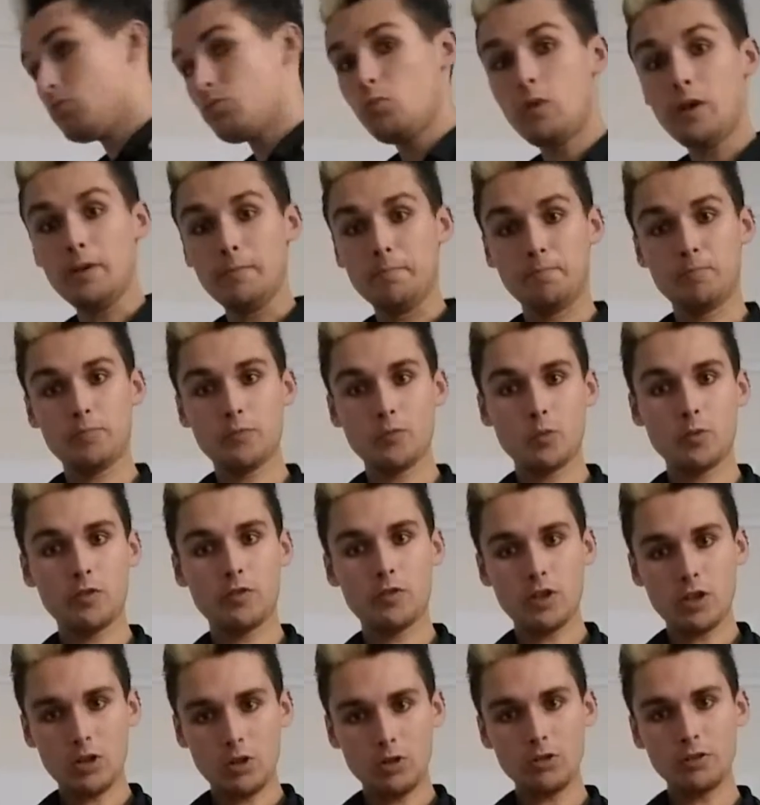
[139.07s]
Well, we've
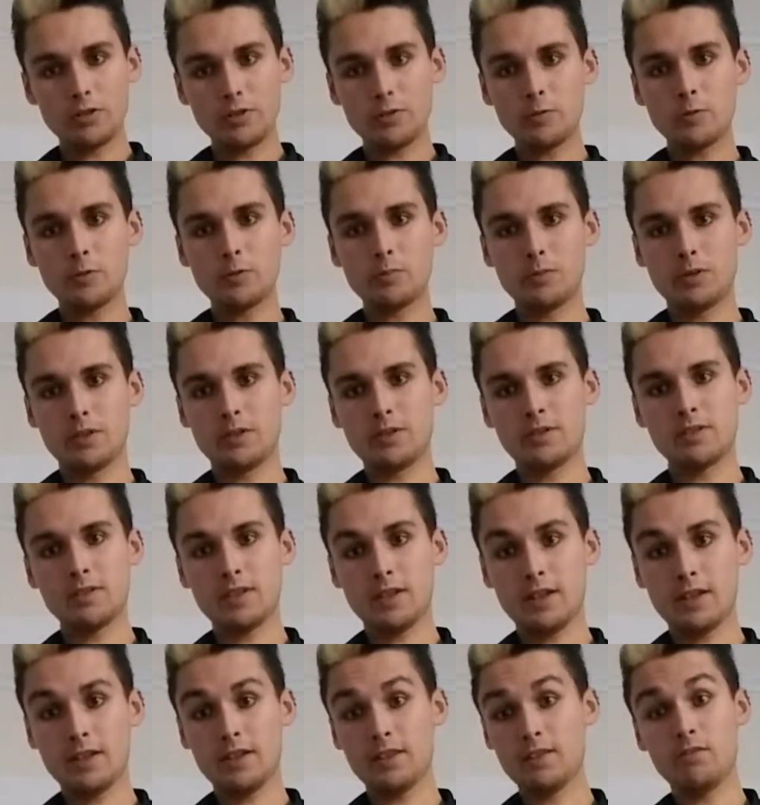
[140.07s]
got a whole lot of formulas,
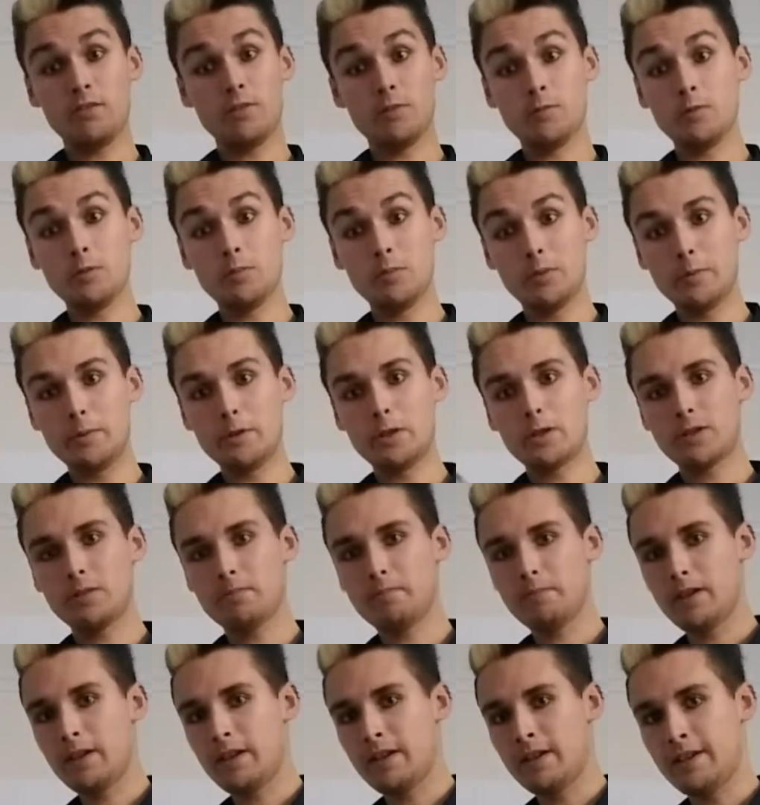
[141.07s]
they're in the formula book,
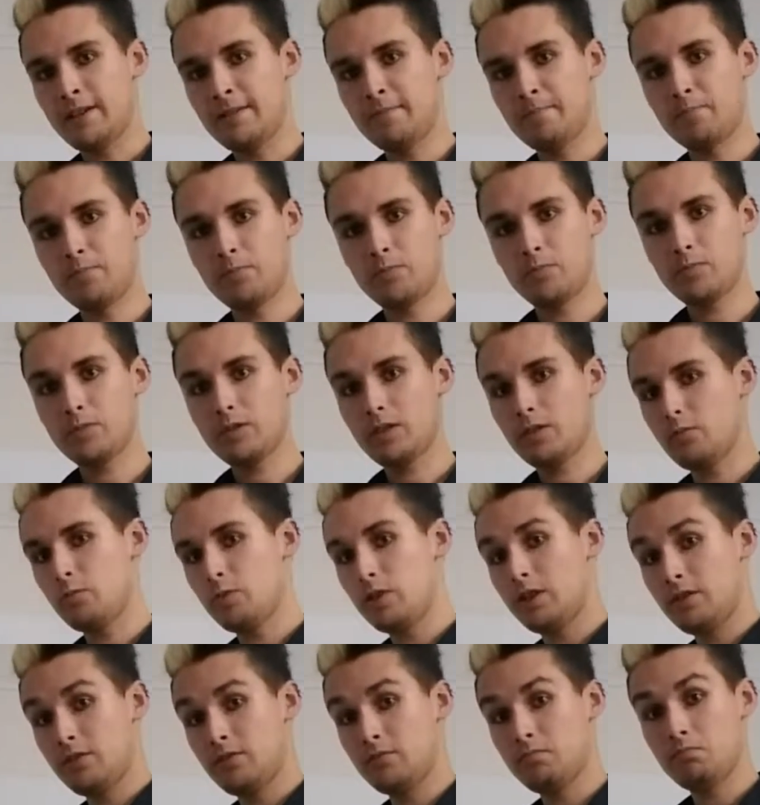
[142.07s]
that
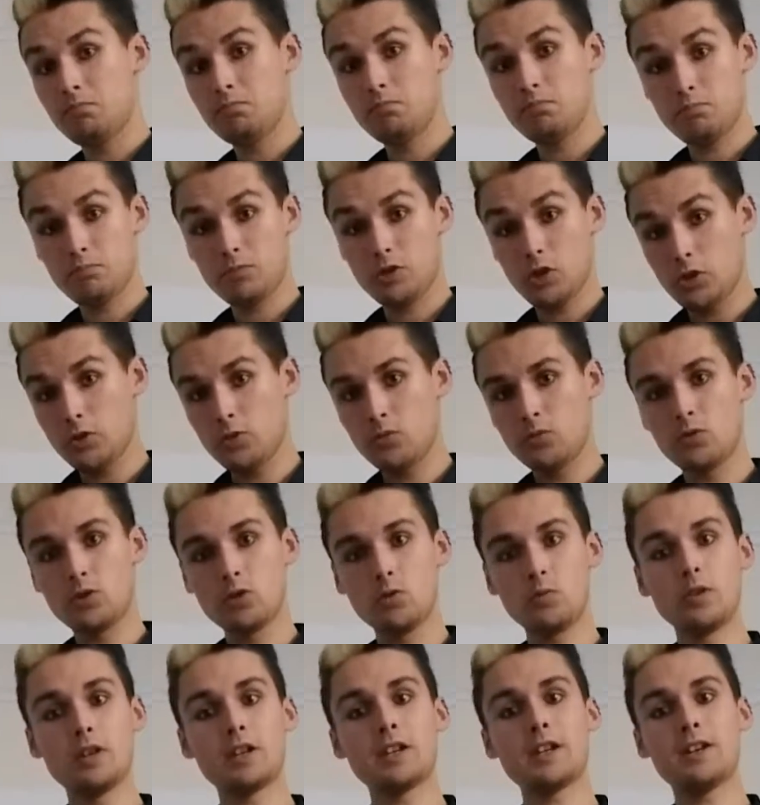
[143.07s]
we can do
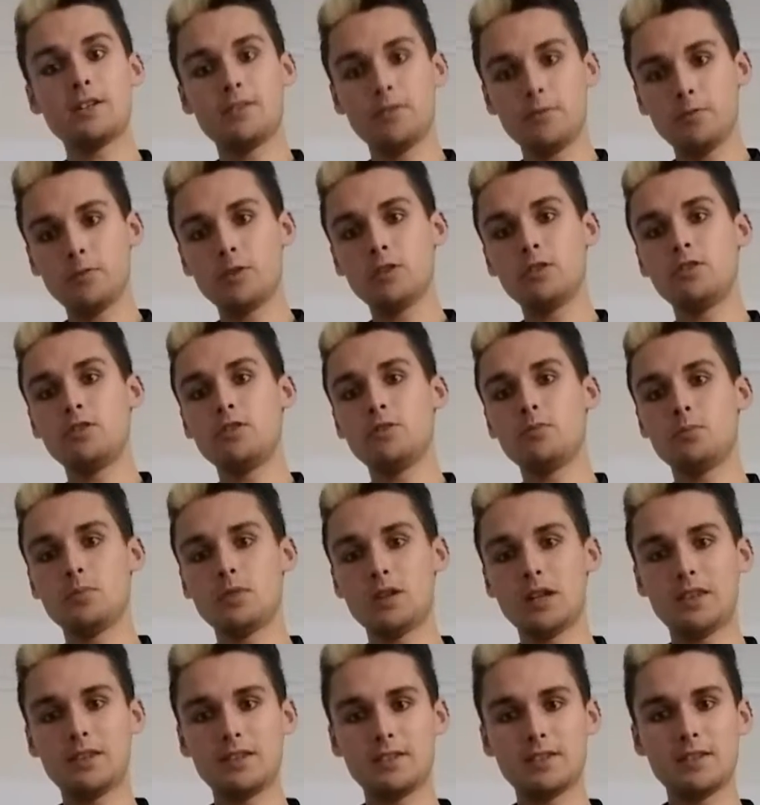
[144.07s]
to work out the
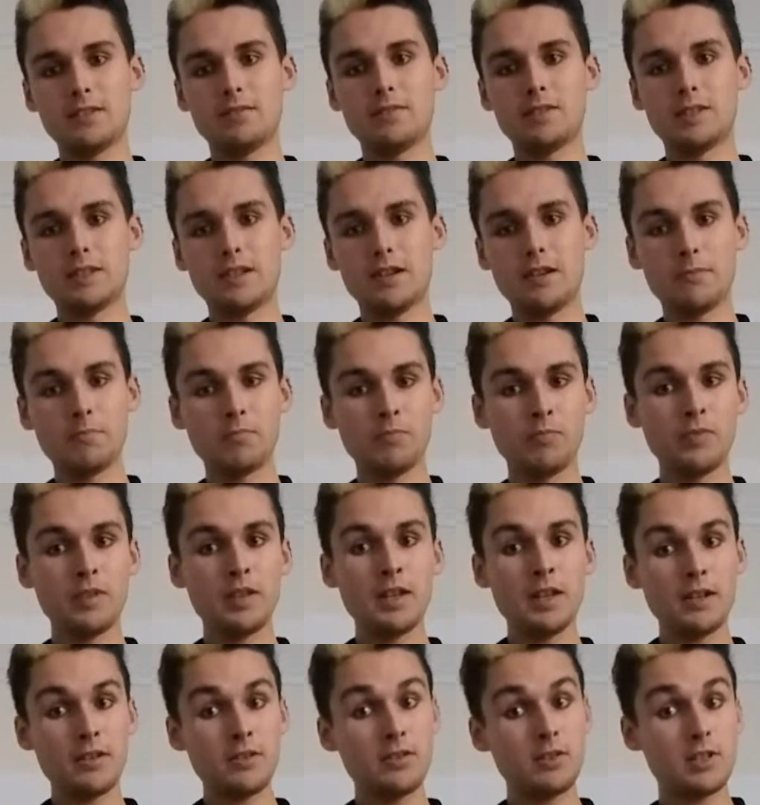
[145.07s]
volume and the surface area.
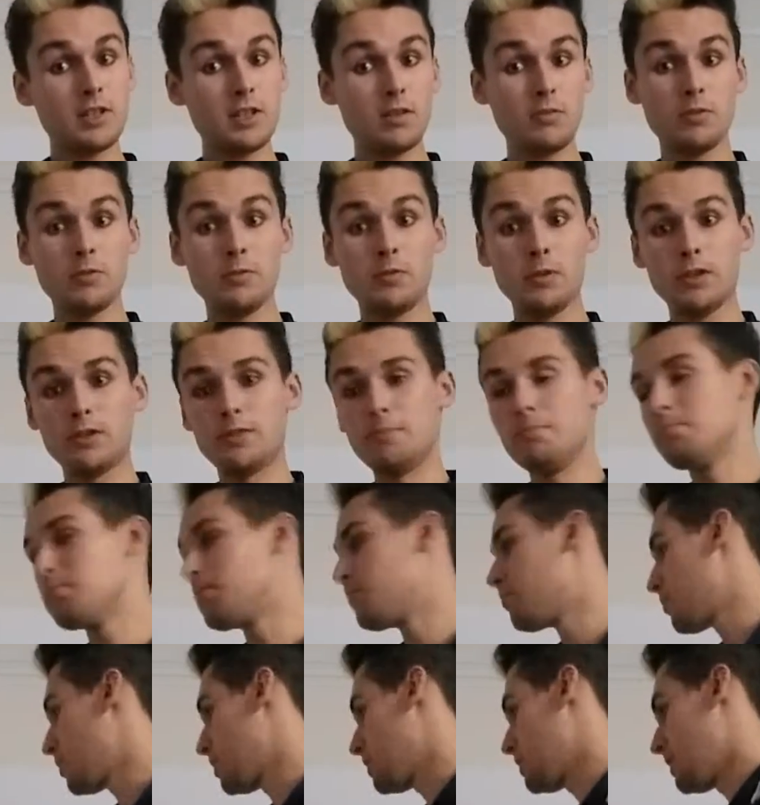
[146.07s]
I'm going to start with the volume,
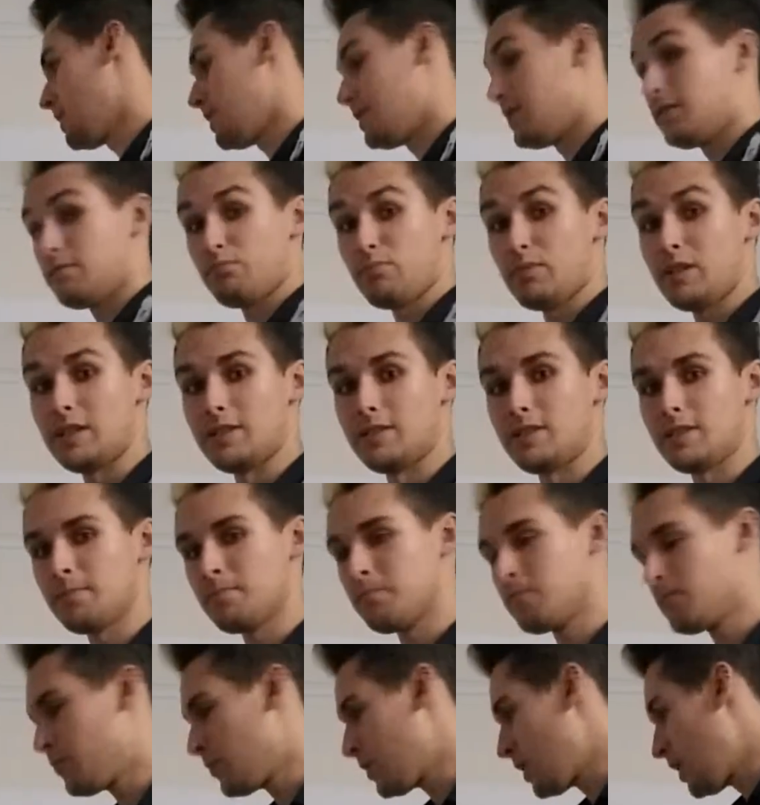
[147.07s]
because it's easier.
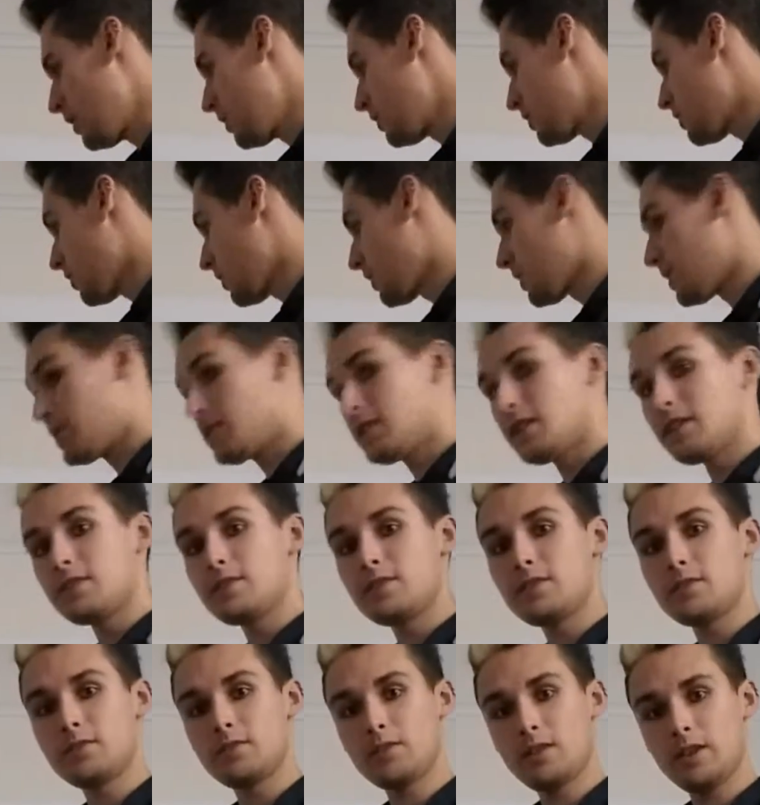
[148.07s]
So the
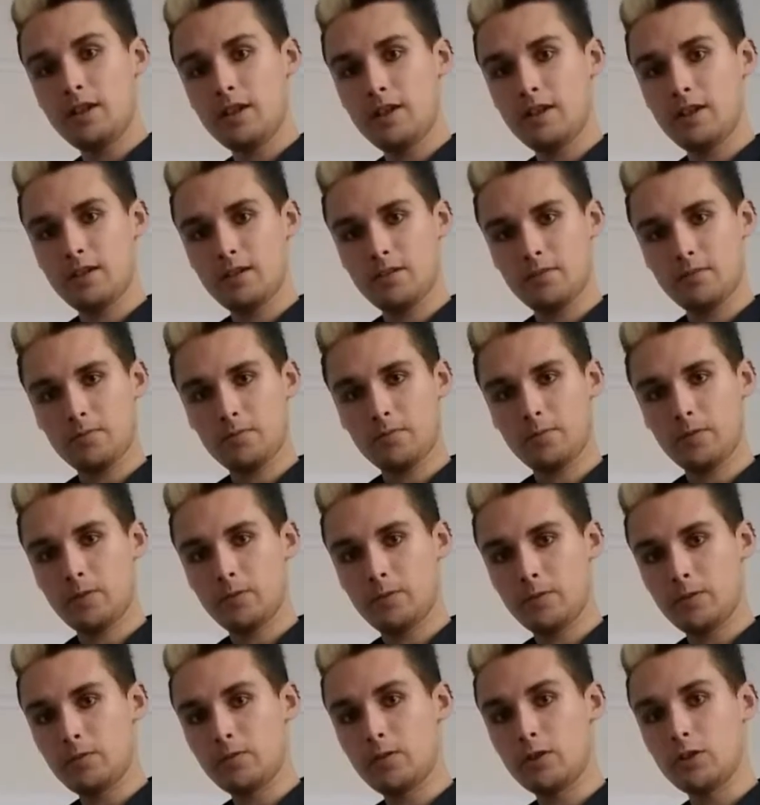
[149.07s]
standard thing
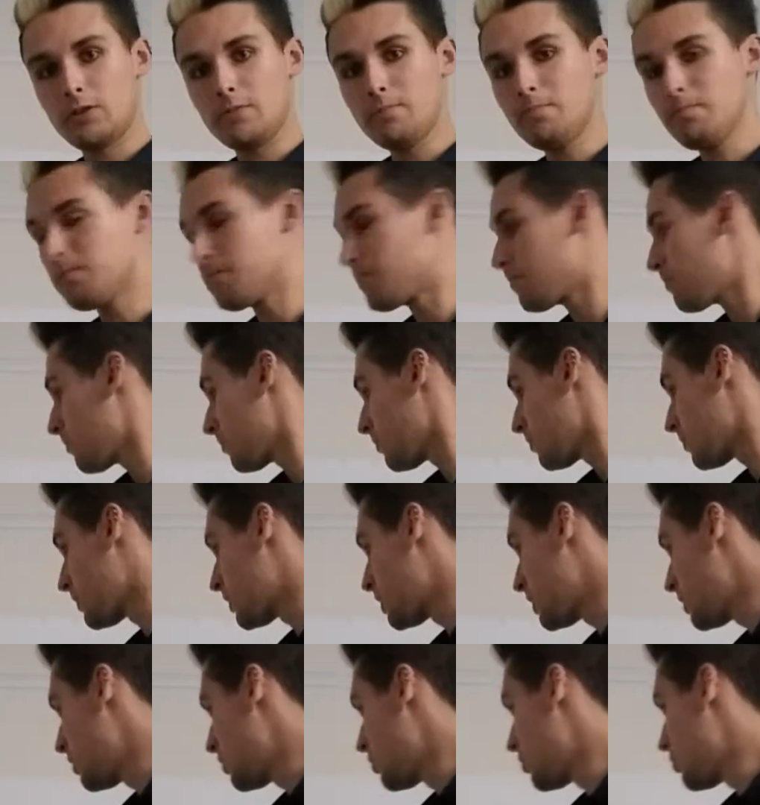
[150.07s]
for the volume
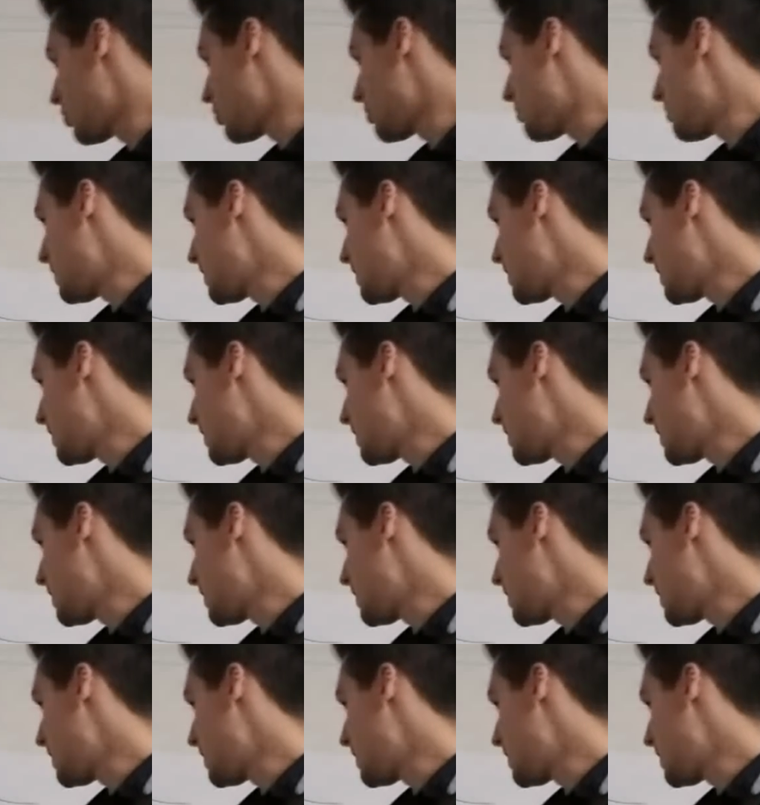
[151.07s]
will